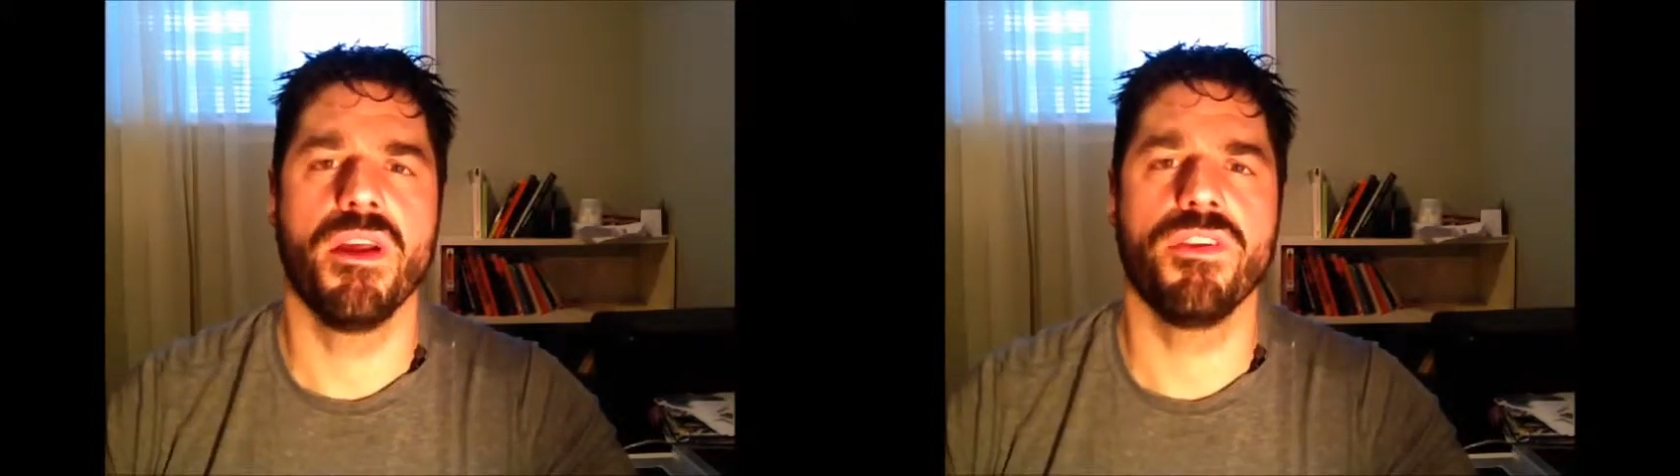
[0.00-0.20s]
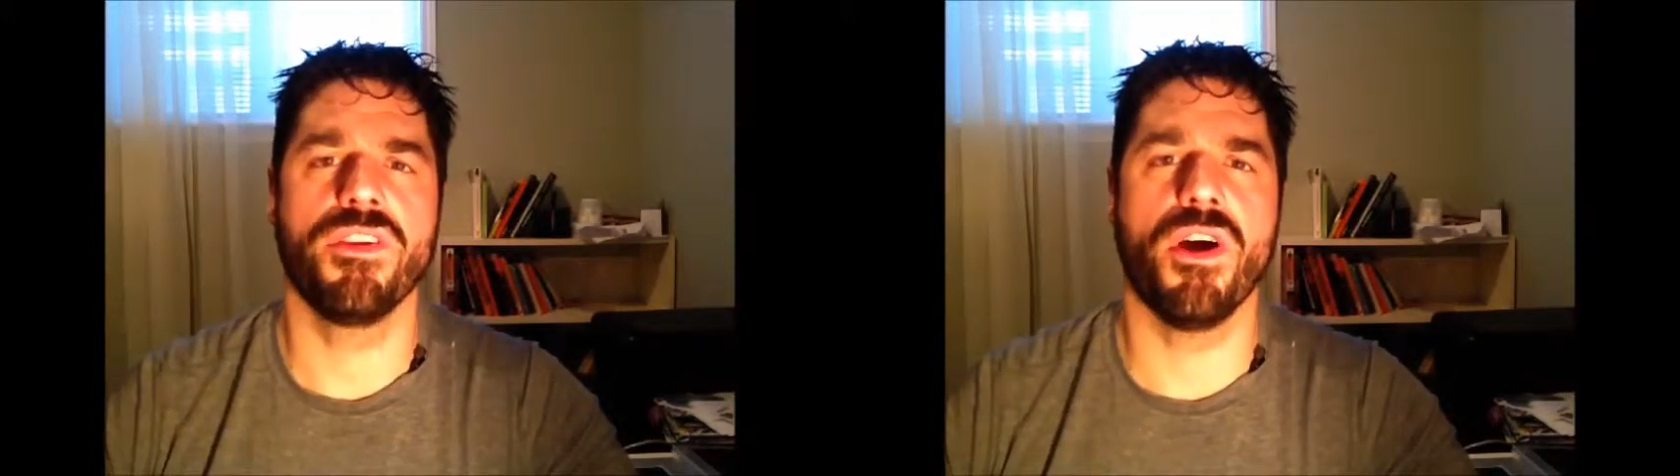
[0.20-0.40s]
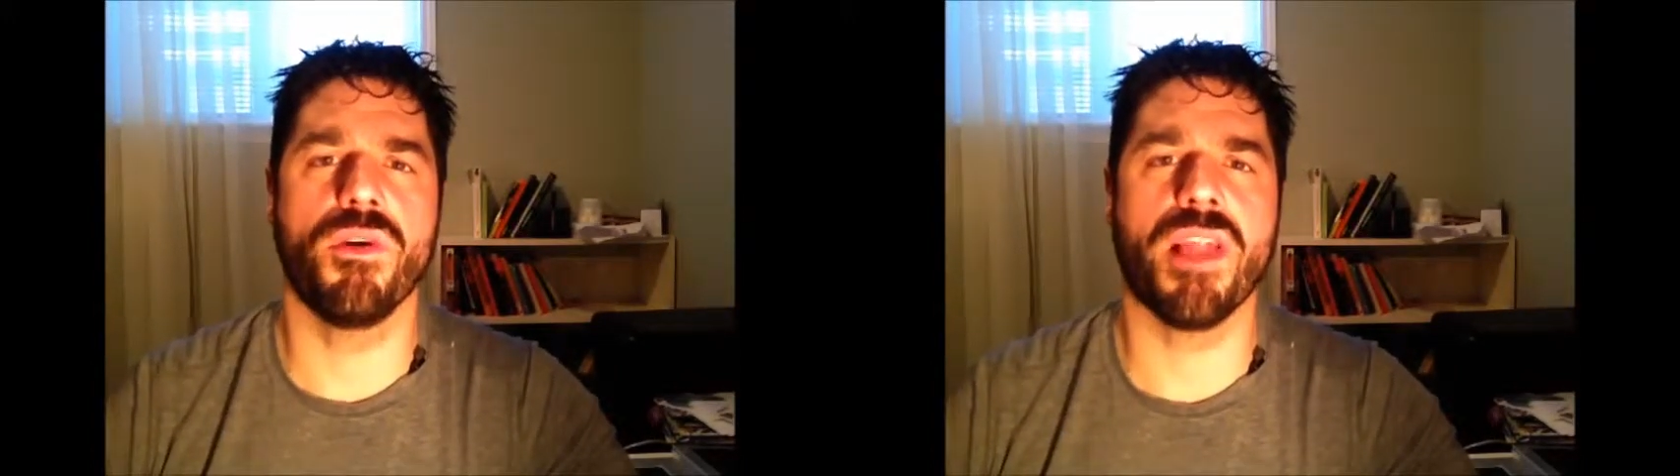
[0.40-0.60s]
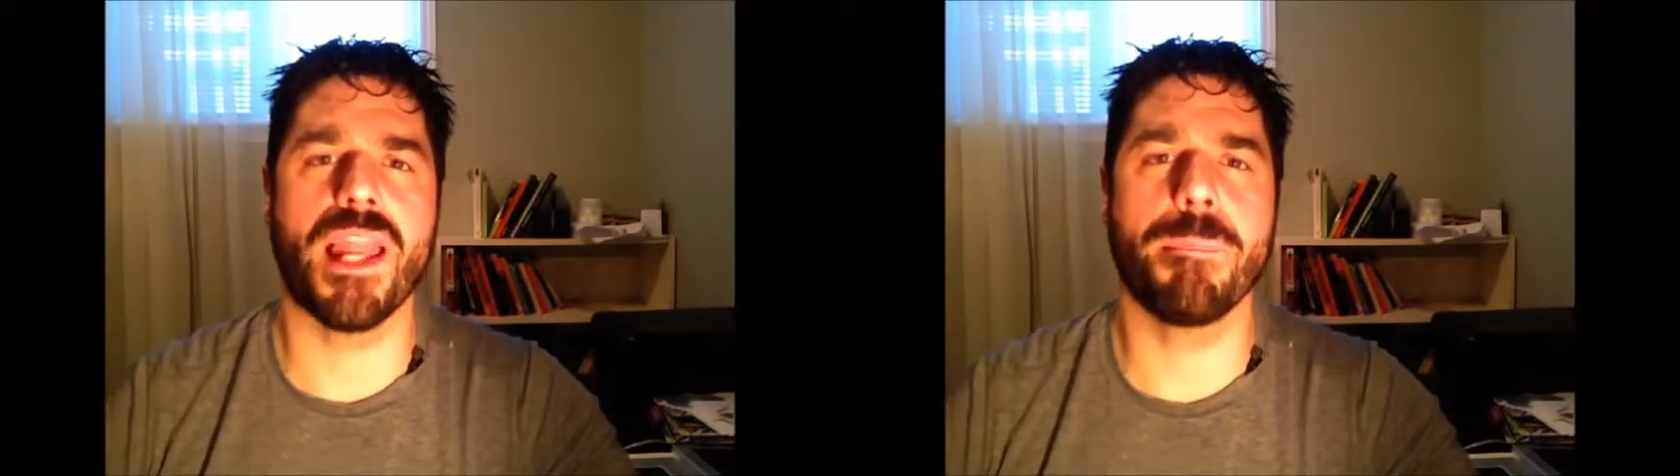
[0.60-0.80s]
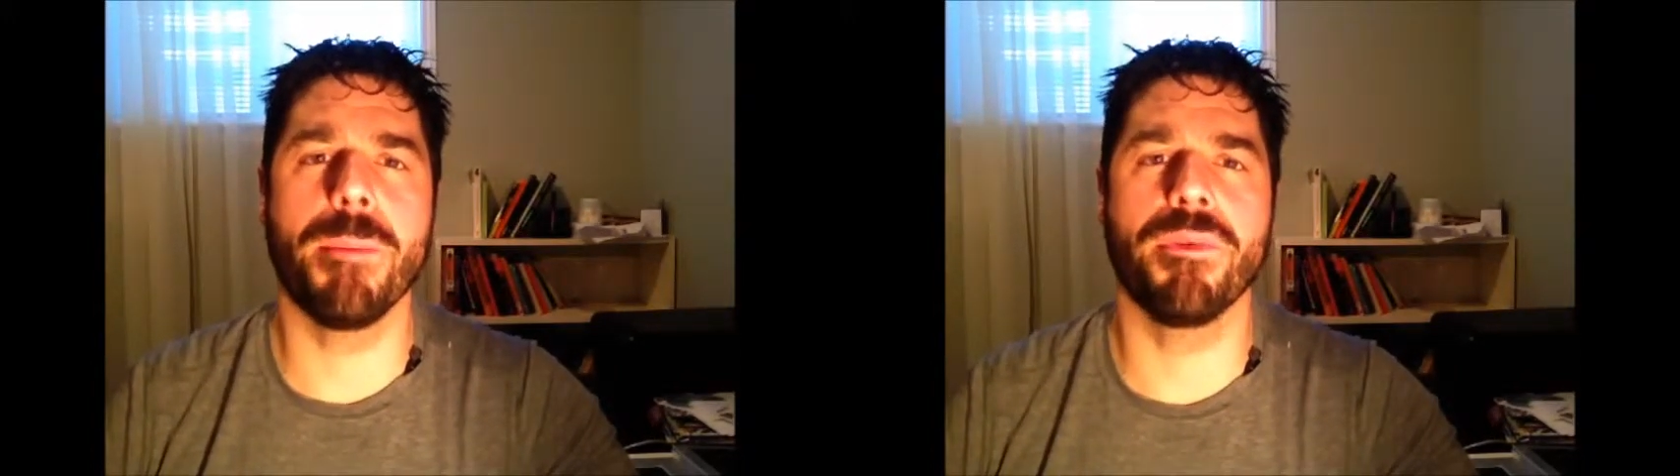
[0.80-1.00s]
So a
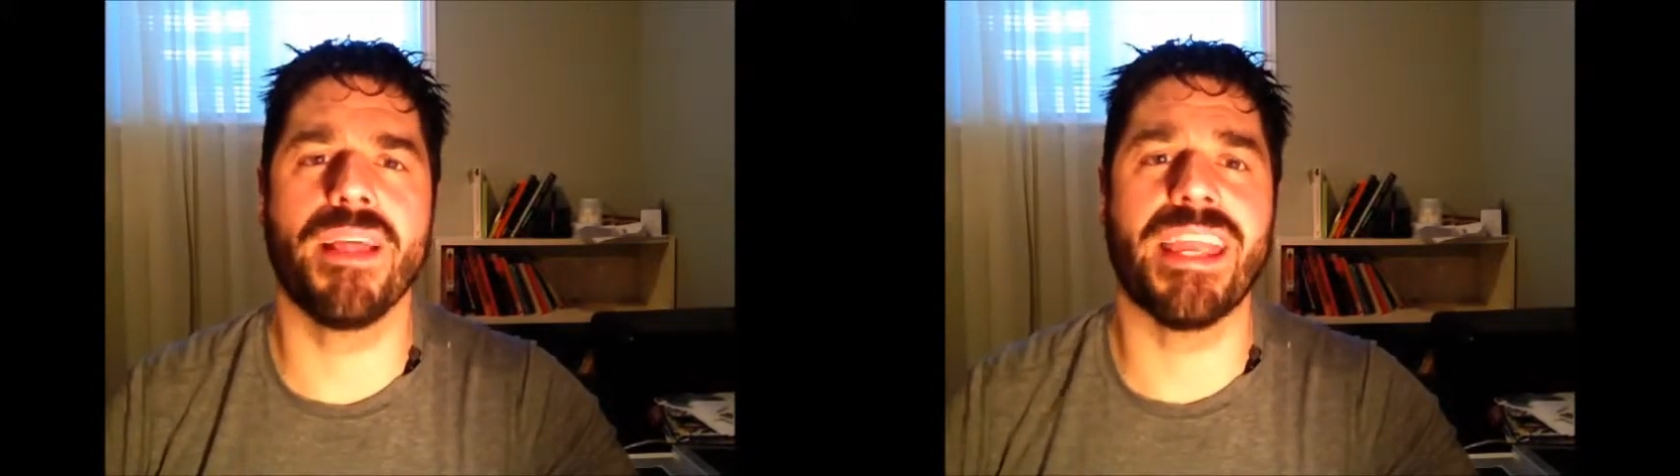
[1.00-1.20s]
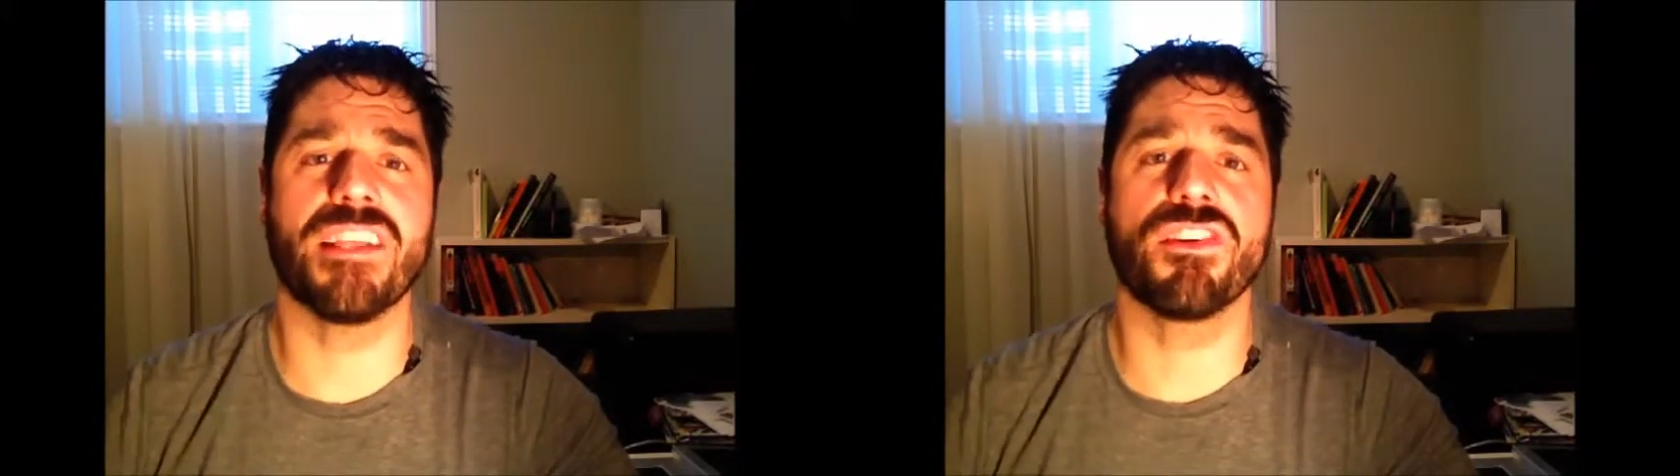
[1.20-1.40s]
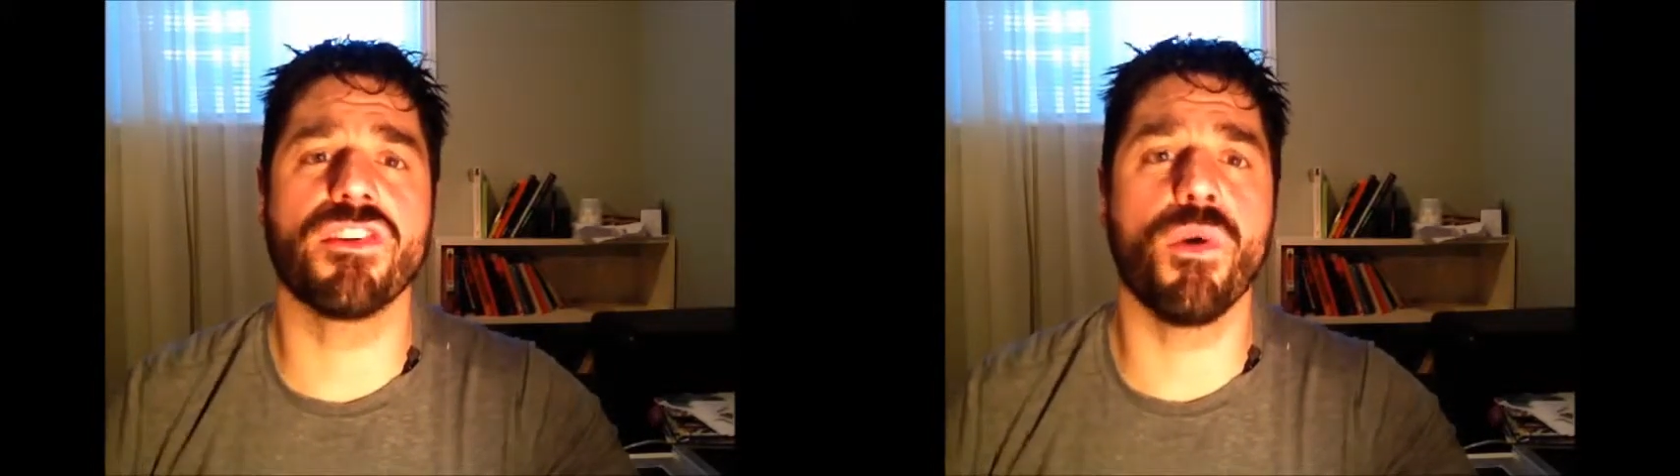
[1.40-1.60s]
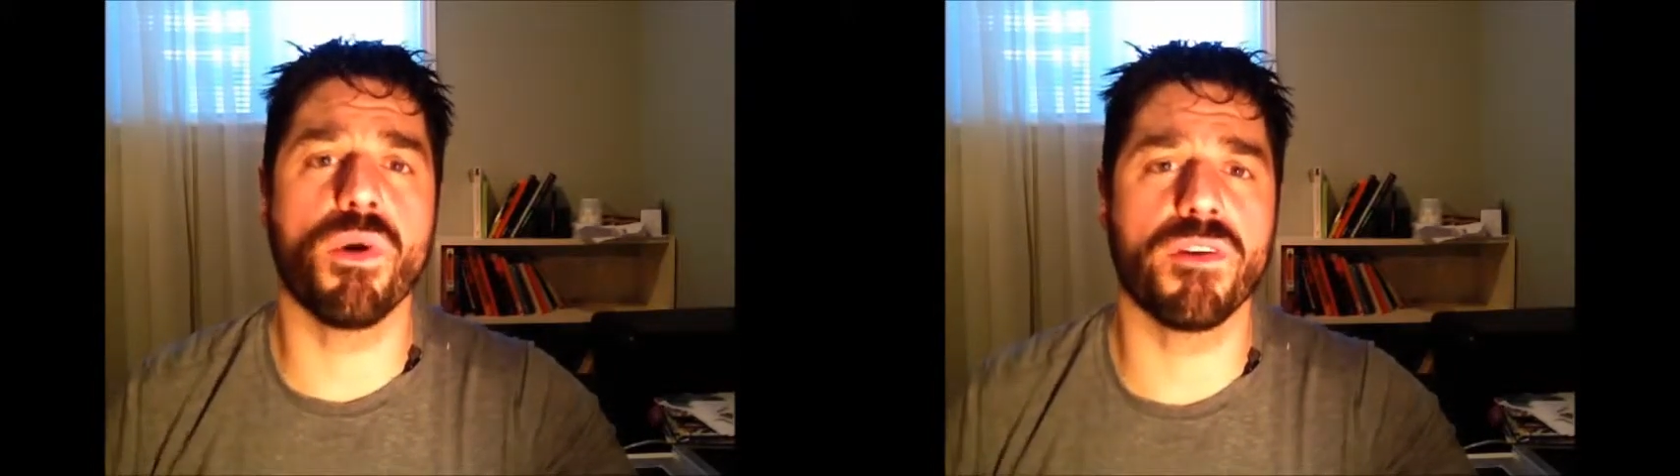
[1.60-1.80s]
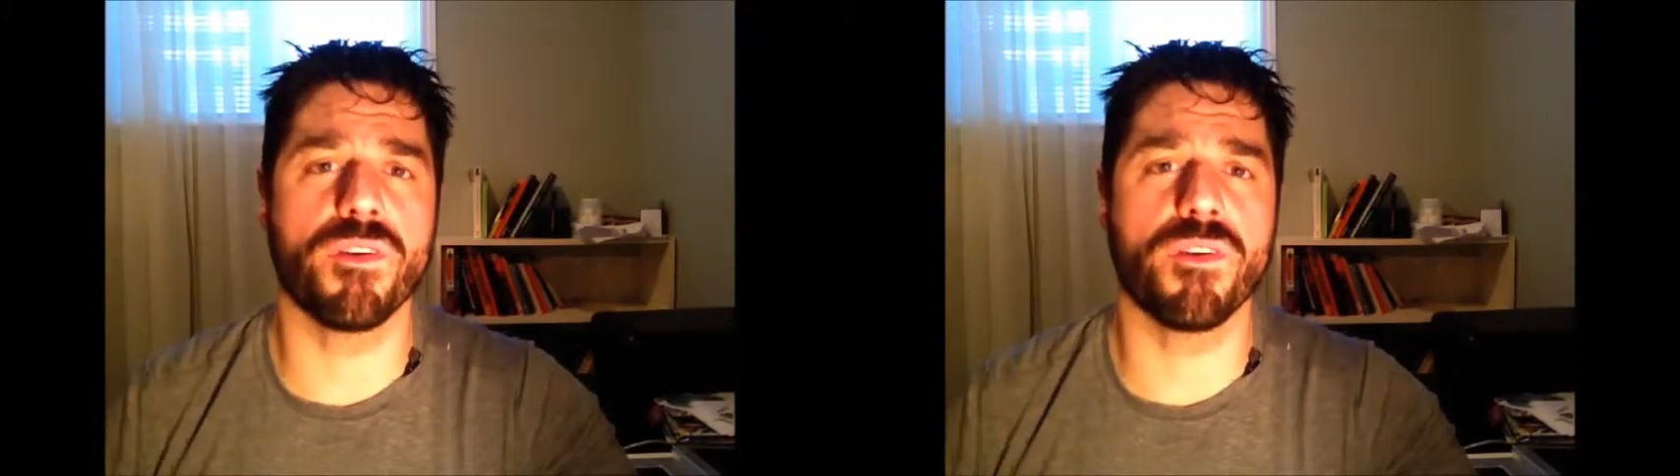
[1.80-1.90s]
lot of people that get sore